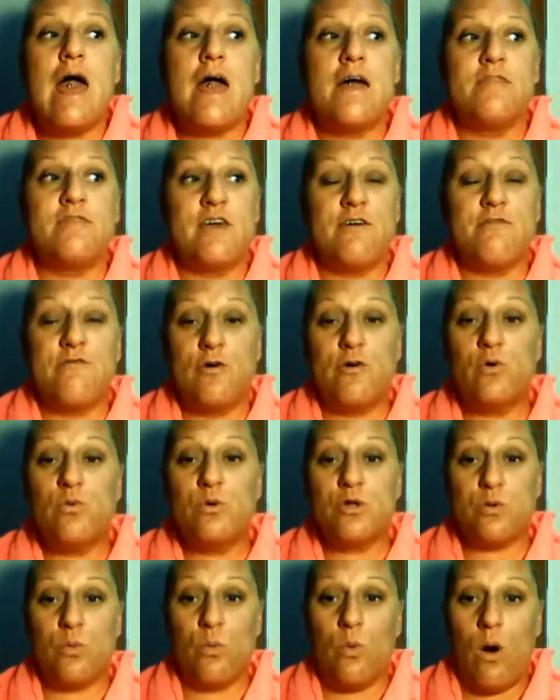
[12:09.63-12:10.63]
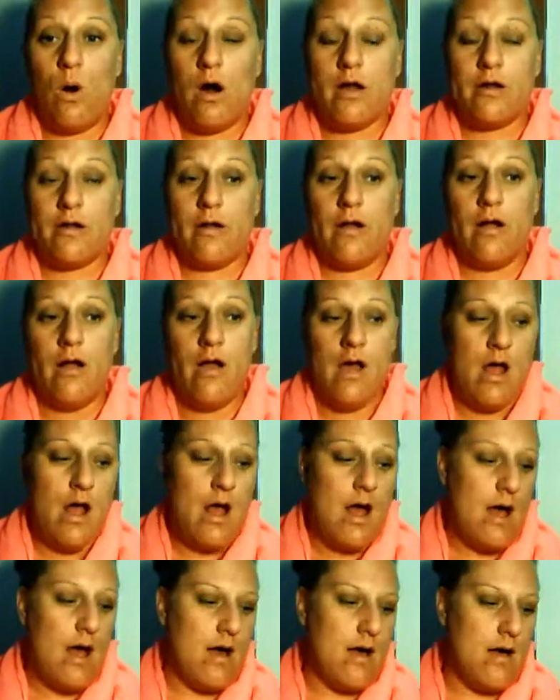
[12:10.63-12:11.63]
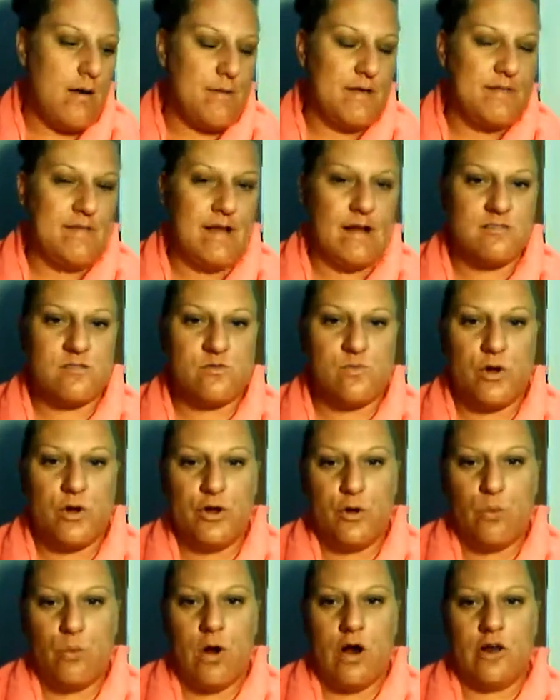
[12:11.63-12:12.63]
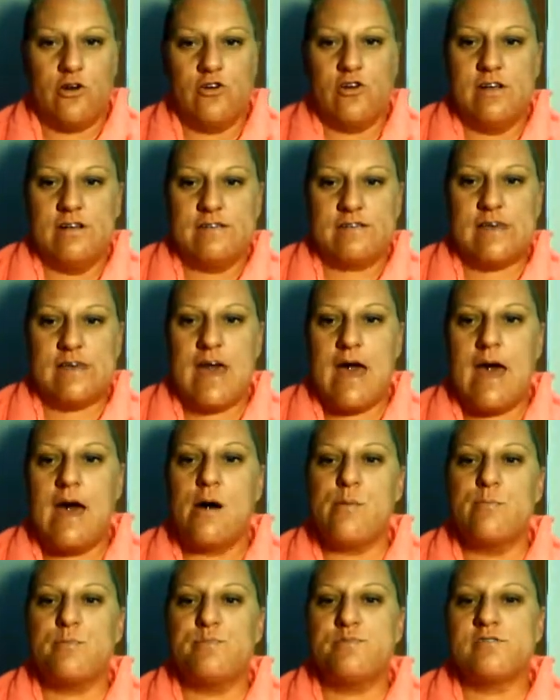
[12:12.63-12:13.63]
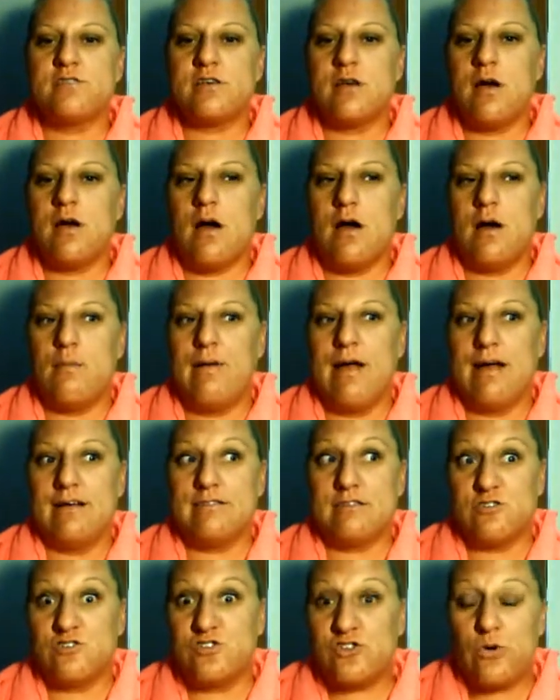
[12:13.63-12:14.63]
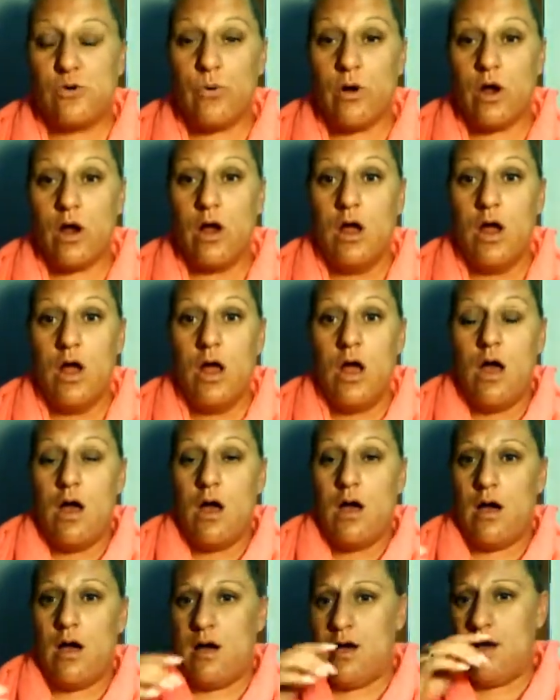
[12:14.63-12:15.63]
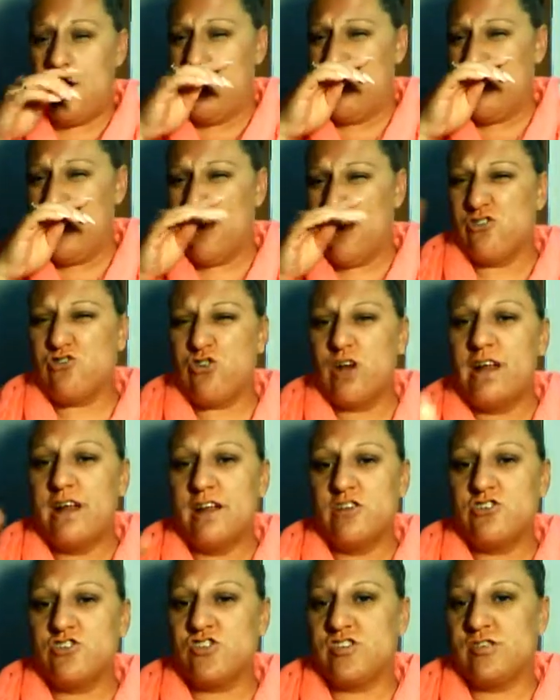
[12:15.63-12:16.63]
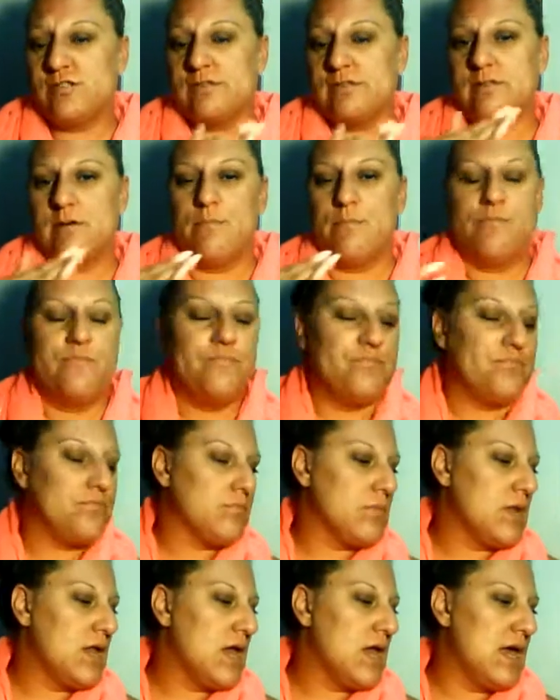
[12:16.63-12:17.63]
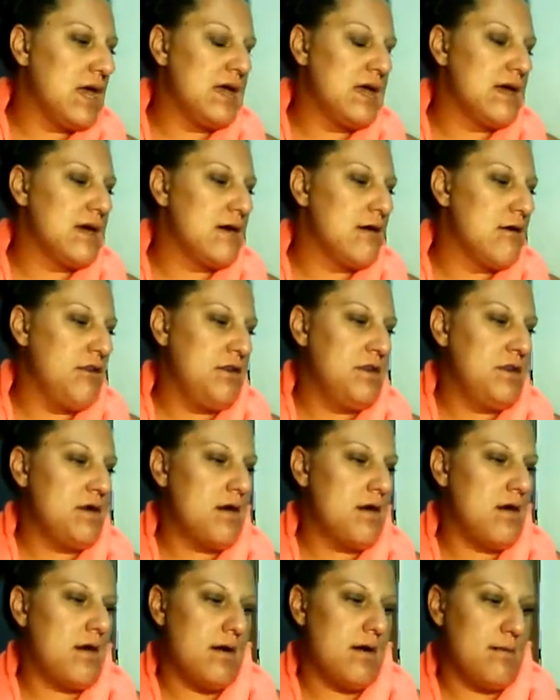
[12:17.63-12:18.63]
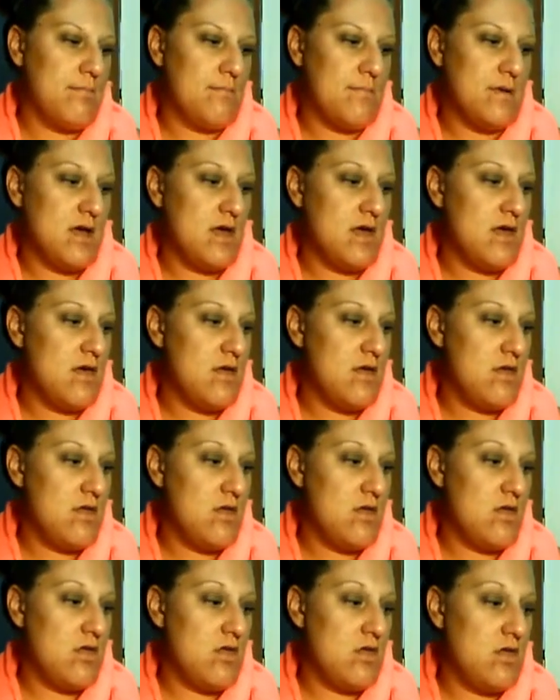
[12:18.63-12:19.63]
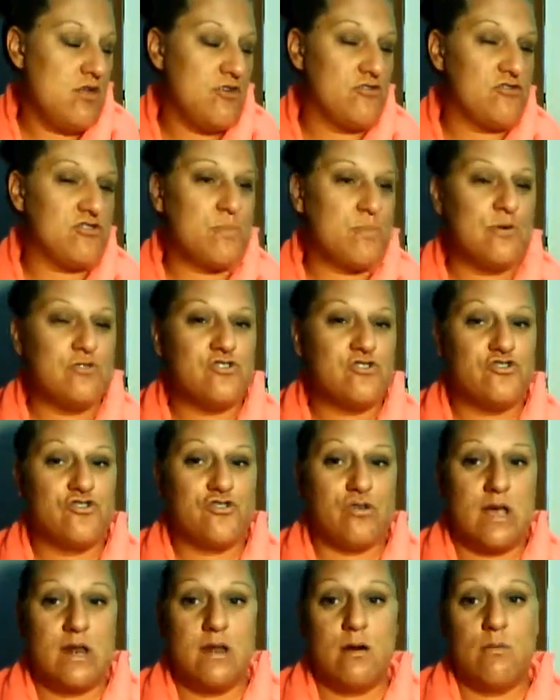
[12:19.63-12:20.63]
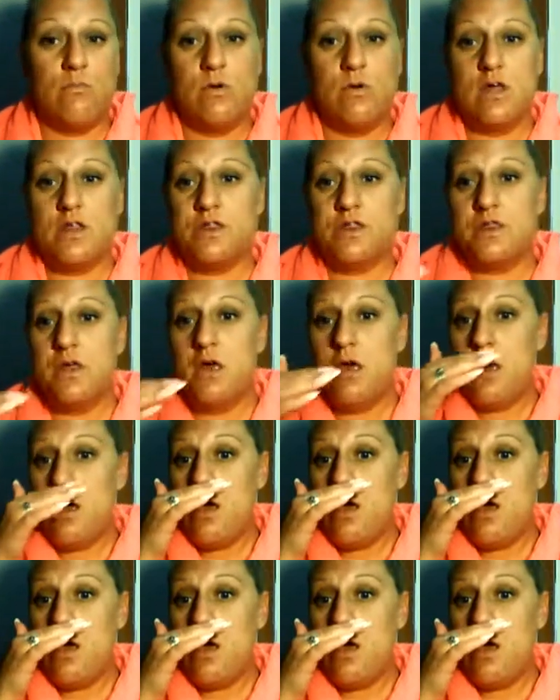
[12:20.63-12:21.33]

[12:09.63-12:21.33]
and they fill with water. Um, and that's where your water is kept um, as a sewer, um, like a drainage system. And um, you're supposed to treat them with